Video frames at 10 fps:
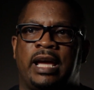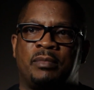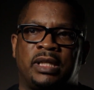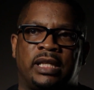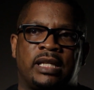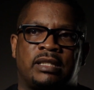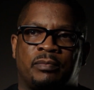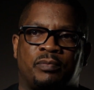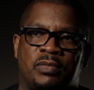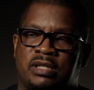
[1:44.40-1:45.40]
and begin
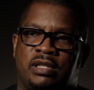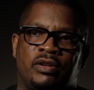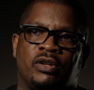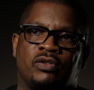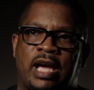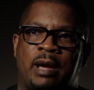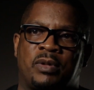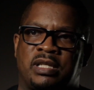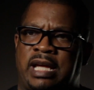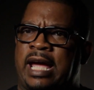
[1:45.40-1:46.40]
to
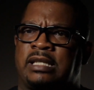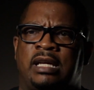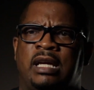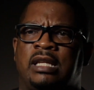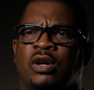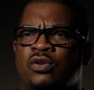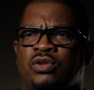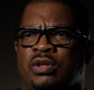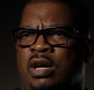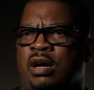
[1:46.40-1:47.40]
stereotype us as
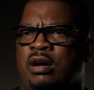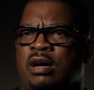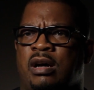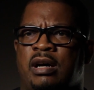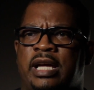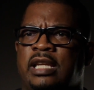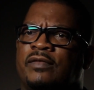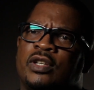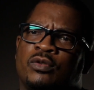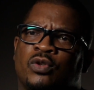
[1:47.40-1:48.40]
those uh, uh,
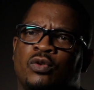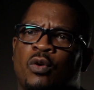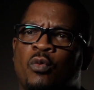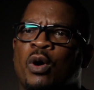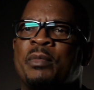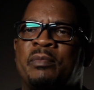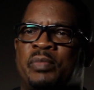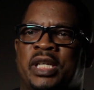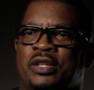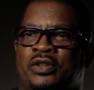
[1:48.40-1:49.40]
individuals who are woman
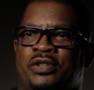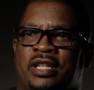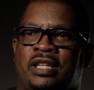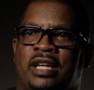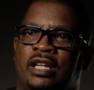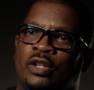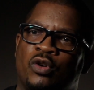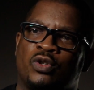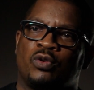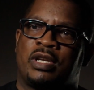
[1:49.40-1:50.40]
beaters and
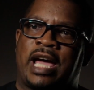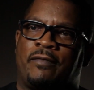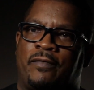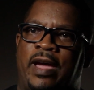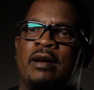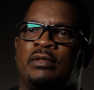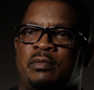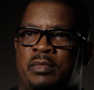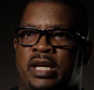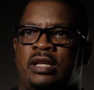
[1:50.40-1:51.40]
those who are not
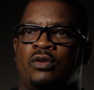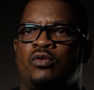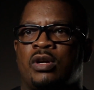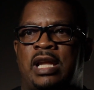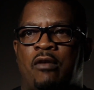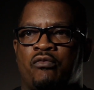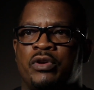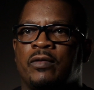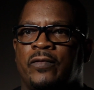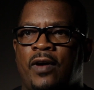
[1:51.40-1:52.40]
family men and who are not
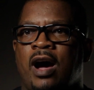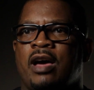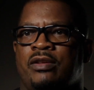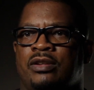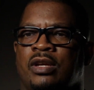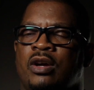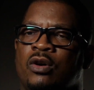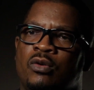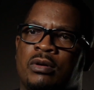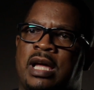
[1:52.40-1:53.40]
real fathers,
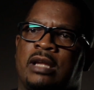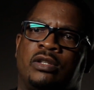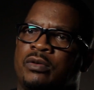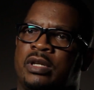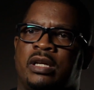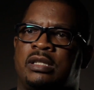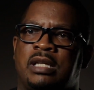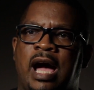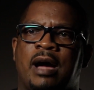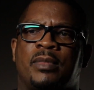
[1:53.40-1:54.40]
who are not doing their
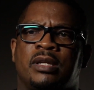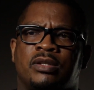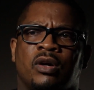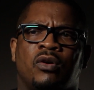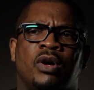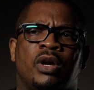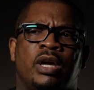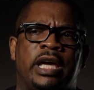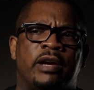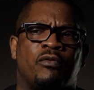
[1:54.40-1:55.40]
job. And so
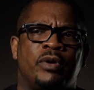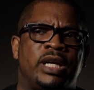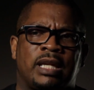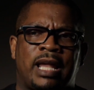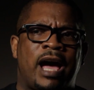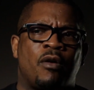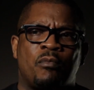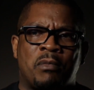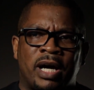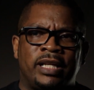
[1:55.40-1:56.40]
if we allow
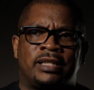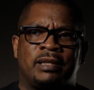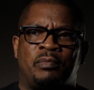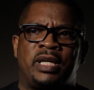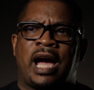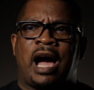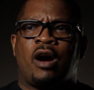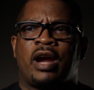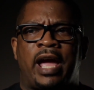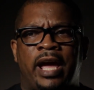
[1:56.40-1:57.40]
money to be
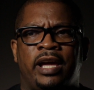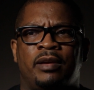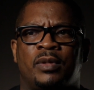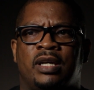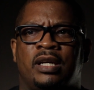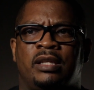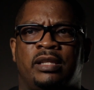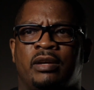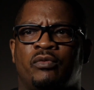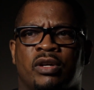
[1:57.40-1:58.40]
our aim,
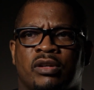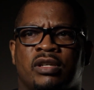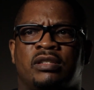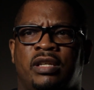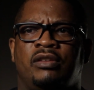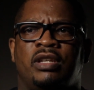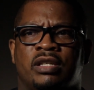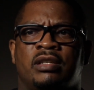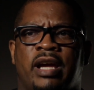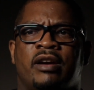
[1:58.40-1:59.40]
then we're going to continue
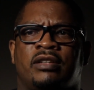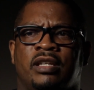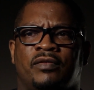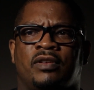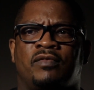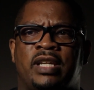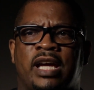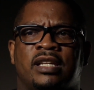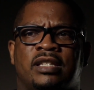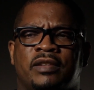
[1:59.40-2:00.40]
this narrative of
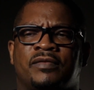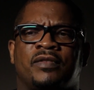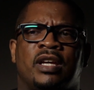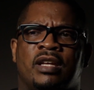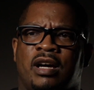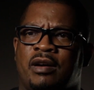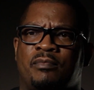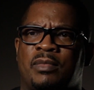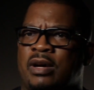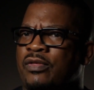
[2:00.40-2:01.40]
negative uh, uh
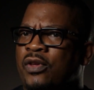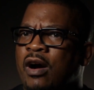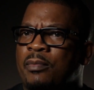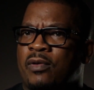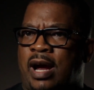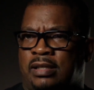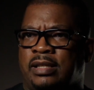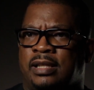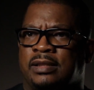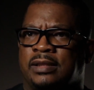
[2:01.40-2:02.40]
thought
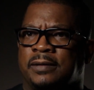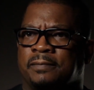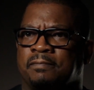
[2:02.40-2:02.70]
process.